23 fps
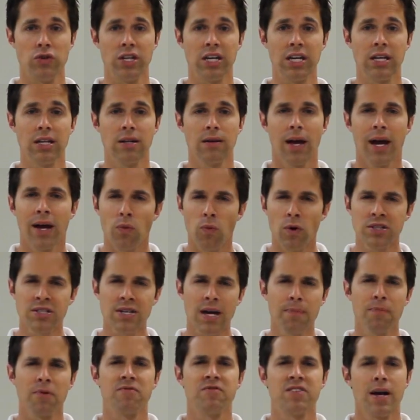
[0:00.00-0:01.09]
you need and what
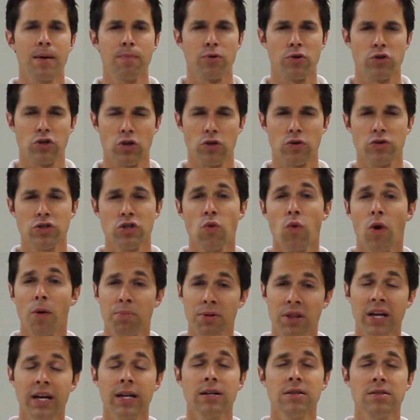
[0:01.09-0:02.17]
type of temperatures you are
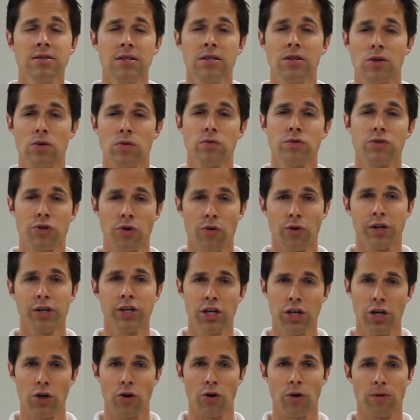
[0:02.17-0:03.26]
planning to use during
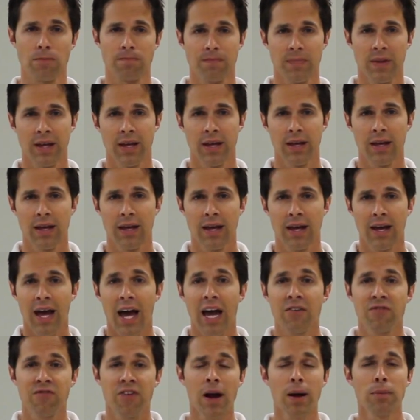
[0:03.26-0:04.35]
cure.
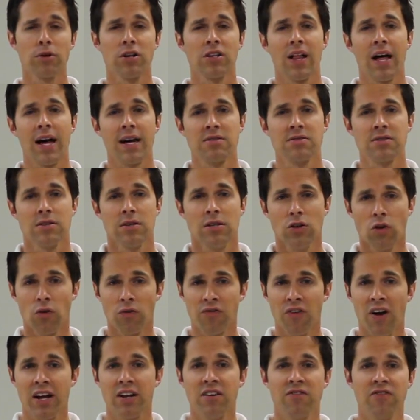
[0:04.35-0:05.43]
At Fibre Glast, you'll
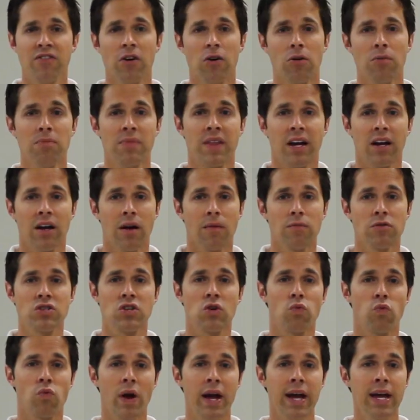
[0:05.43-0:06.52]
find film that covers
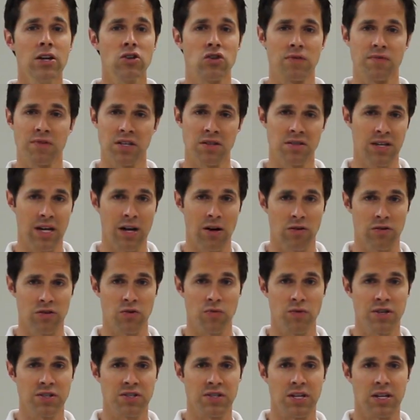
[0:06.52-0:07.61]
a range of these
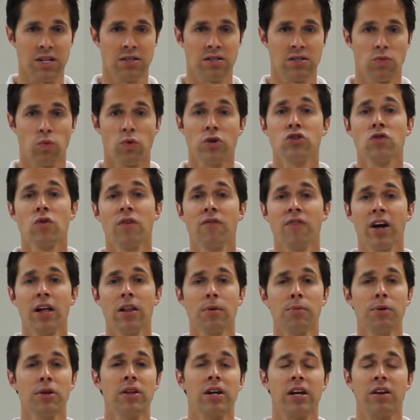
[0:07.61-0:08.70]
characteristics, which are
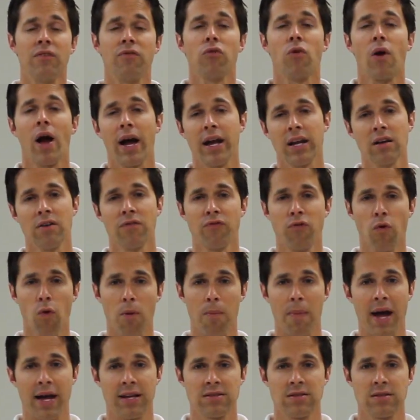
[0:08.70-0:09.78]
available in a variety of
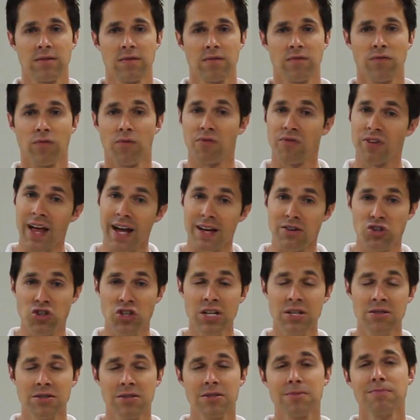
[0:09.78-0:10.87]
formats, from flat
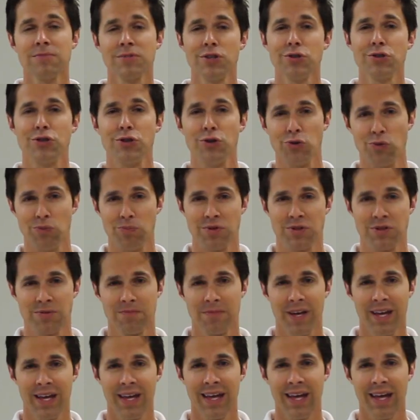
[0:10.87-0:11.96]
sheets to tubes.
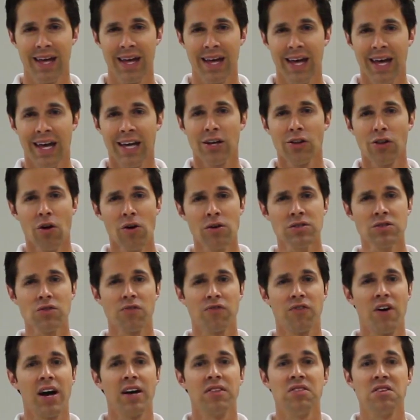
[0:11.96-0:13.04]
You'll also
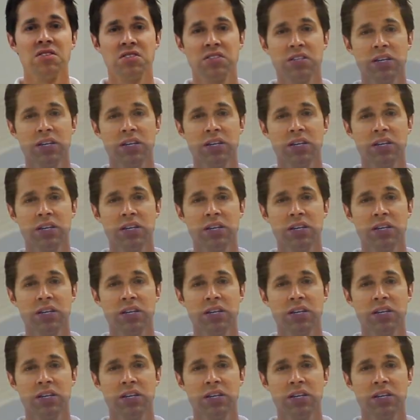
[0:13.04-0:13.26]
find the